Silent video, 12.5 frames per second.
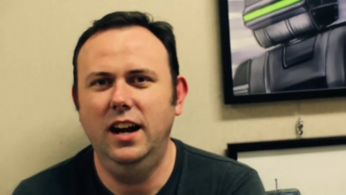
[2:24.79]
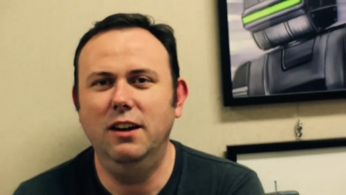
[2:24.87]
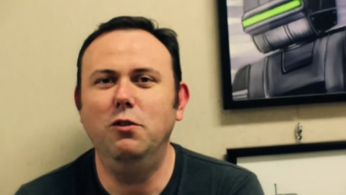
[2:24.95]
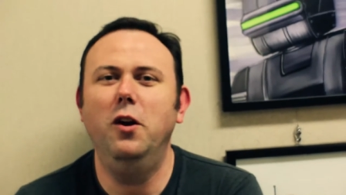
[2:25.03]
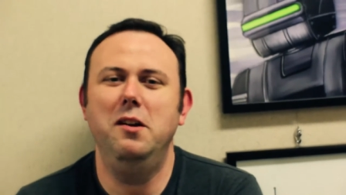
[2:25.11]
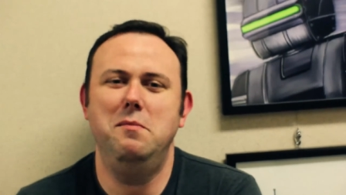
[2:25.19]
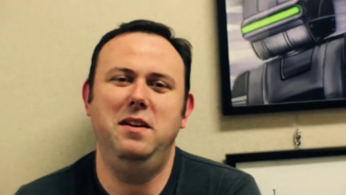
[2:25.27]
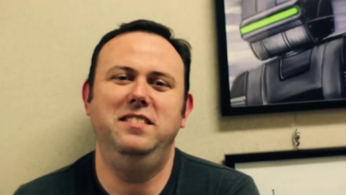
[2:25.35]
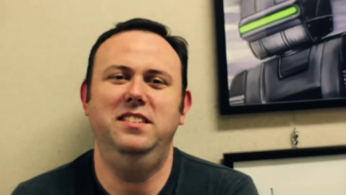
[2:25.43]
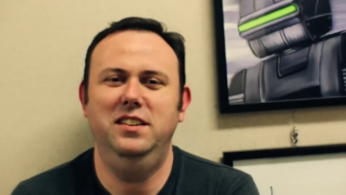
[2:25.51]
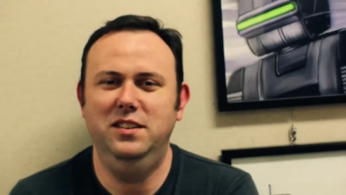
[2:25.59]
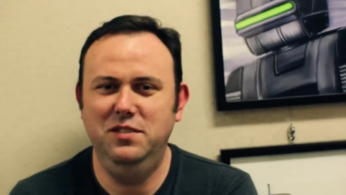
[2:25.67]
I wrote it
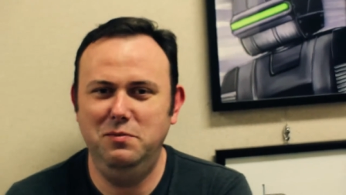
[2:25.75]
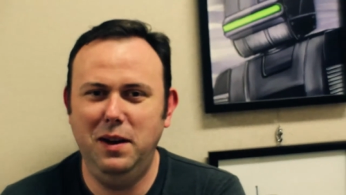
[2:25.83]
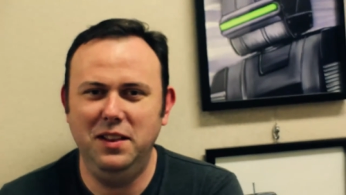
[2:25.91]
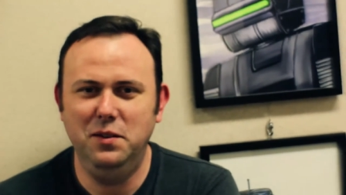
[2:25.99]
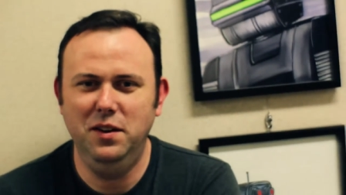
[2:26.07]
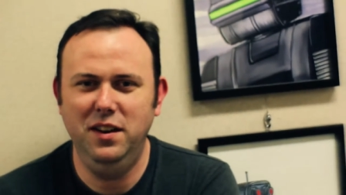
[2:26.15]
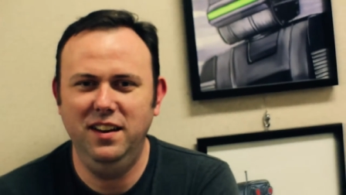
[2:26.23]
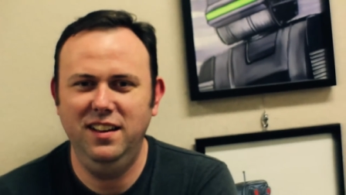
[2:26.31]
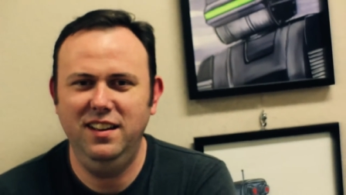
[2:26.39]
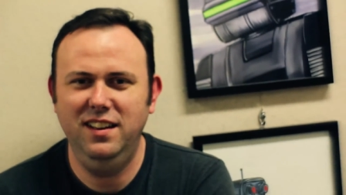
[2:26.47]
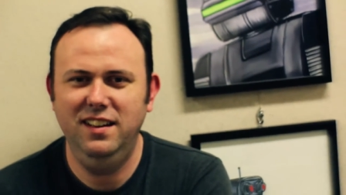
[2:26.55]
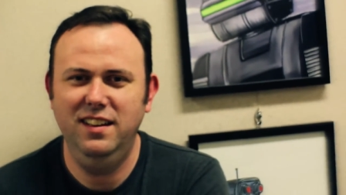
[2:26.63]
myself, by the way.
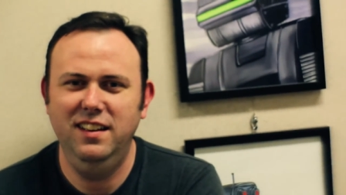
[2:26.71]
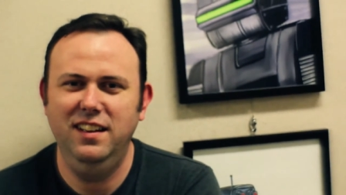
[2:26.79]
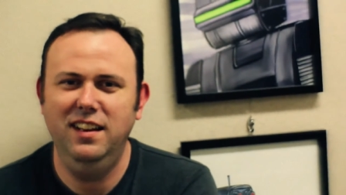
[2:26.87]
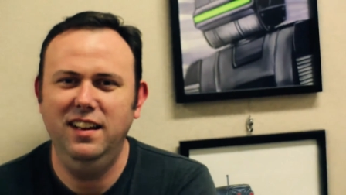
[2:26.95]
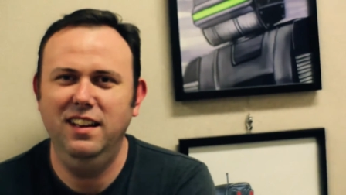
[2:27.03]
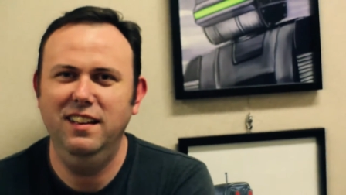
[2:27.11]
Okay, awesome.